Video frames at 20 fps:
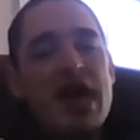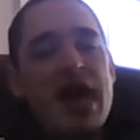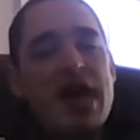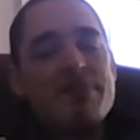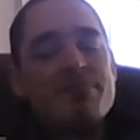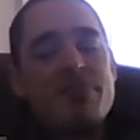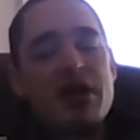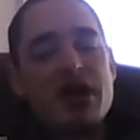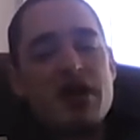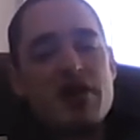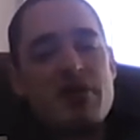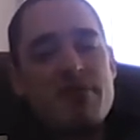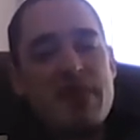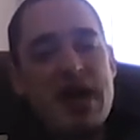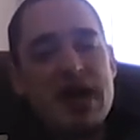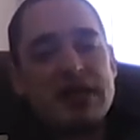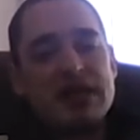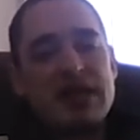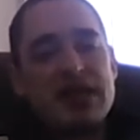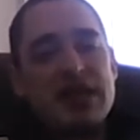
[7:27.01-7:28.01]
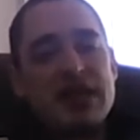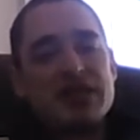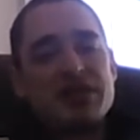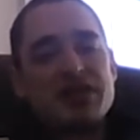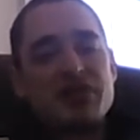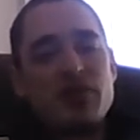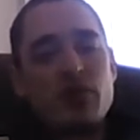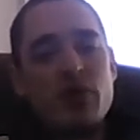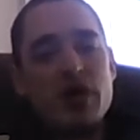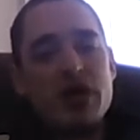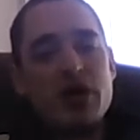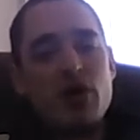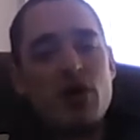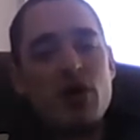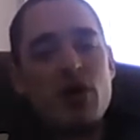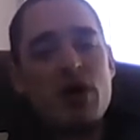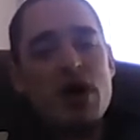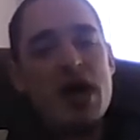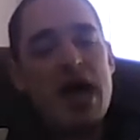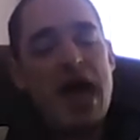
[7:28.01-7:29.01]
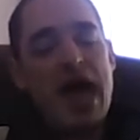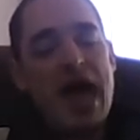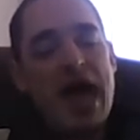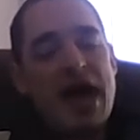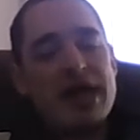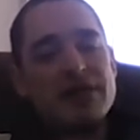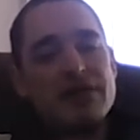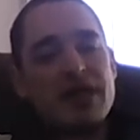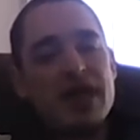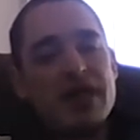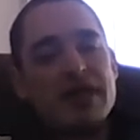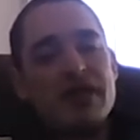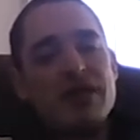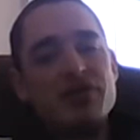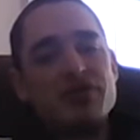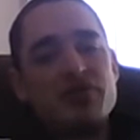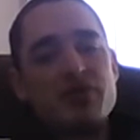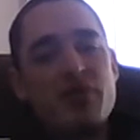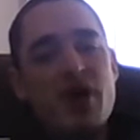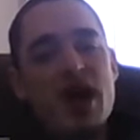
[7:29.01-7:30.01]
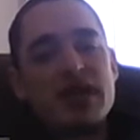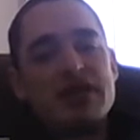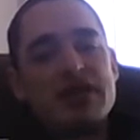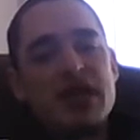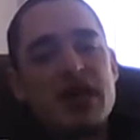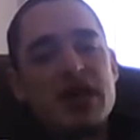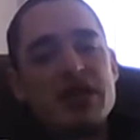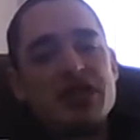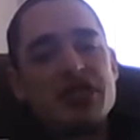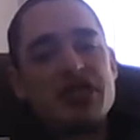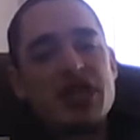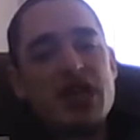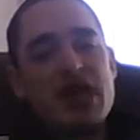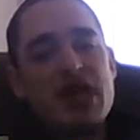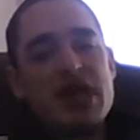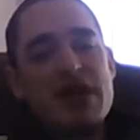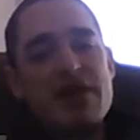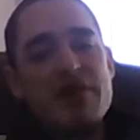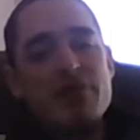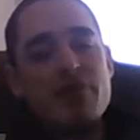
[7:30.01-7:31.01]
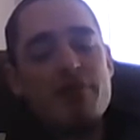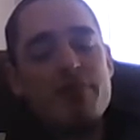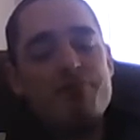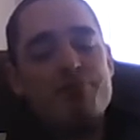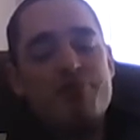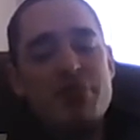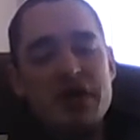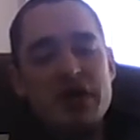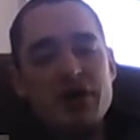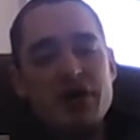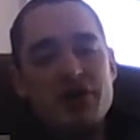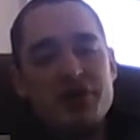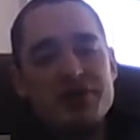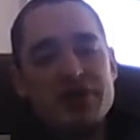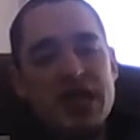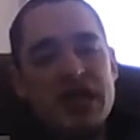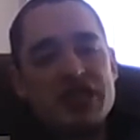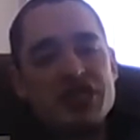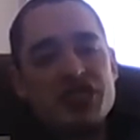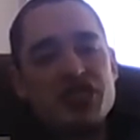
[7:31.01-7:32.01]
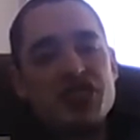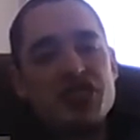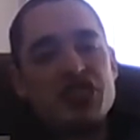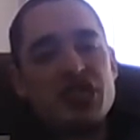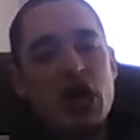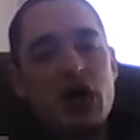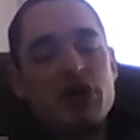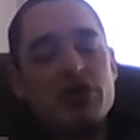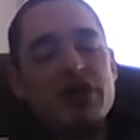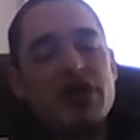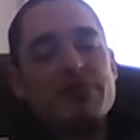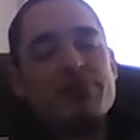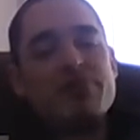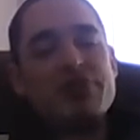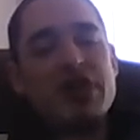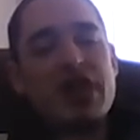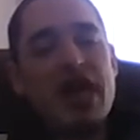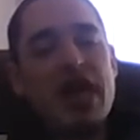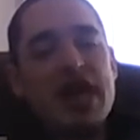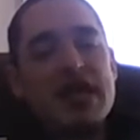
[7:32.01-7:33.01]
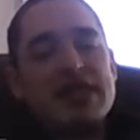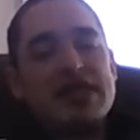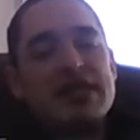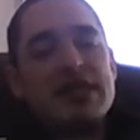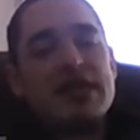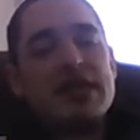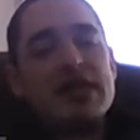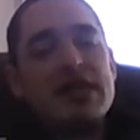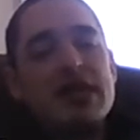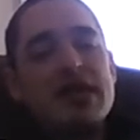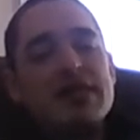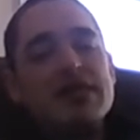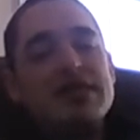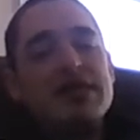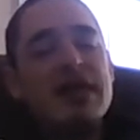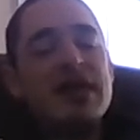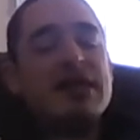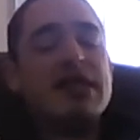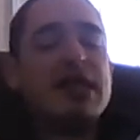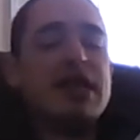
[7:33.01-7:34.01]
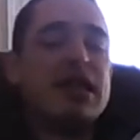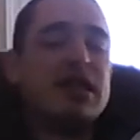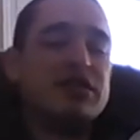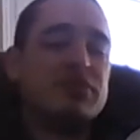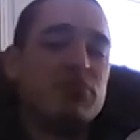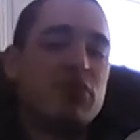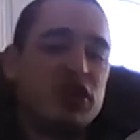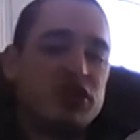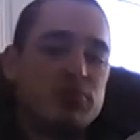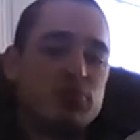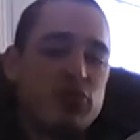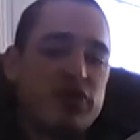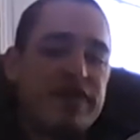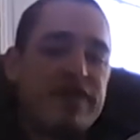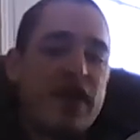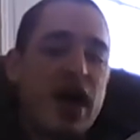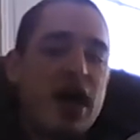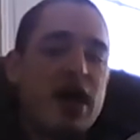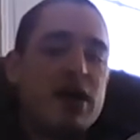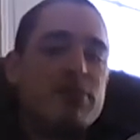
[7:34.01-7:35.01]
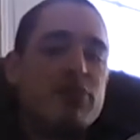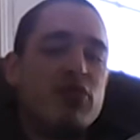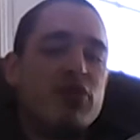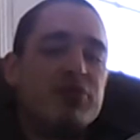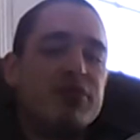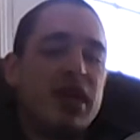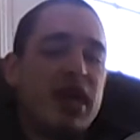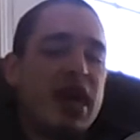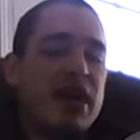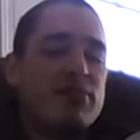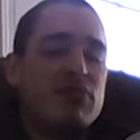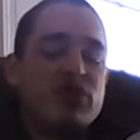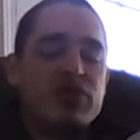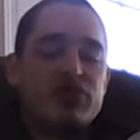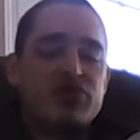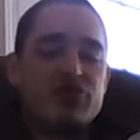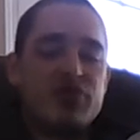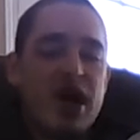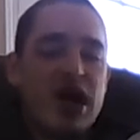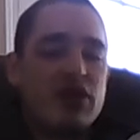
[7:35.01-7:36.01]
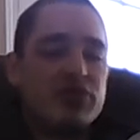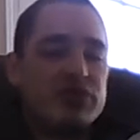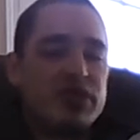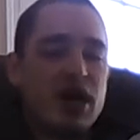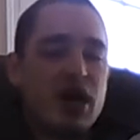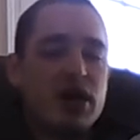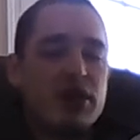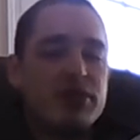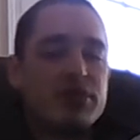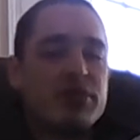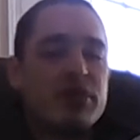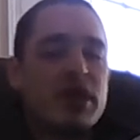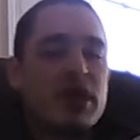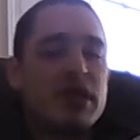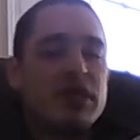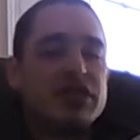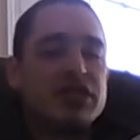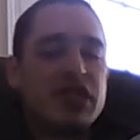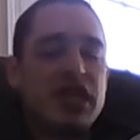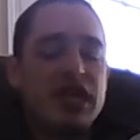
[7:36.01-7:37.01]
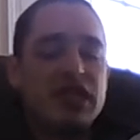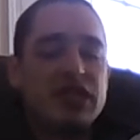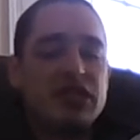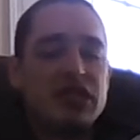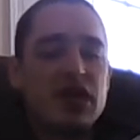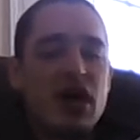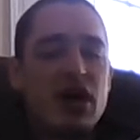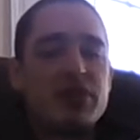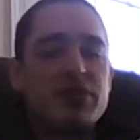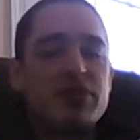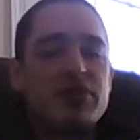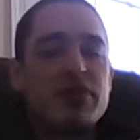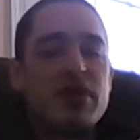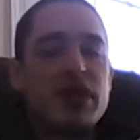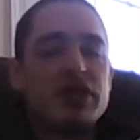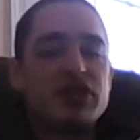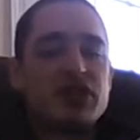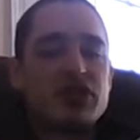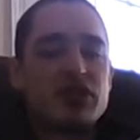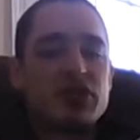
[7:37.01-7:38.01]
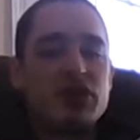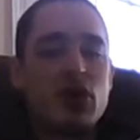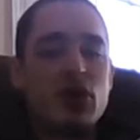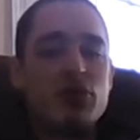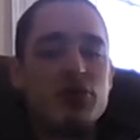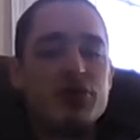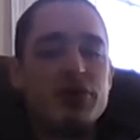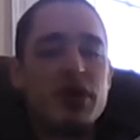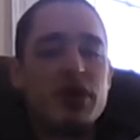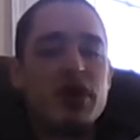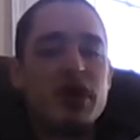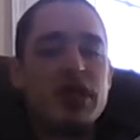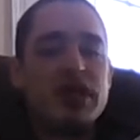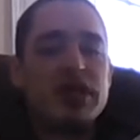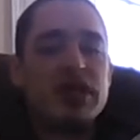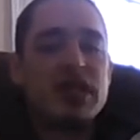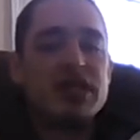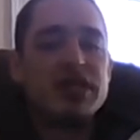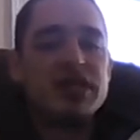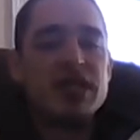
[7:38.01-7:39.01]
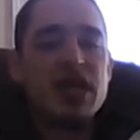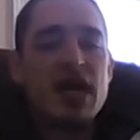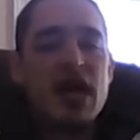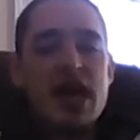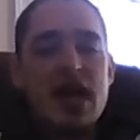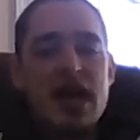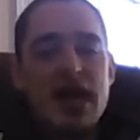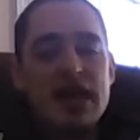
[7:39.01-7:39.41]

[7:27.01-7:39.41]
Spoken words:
And paramagnetic soil and a lot of those rock dusts will build a solid plant that is much more viable. They have more drought tolerance, heat tolerance, cold hardiness.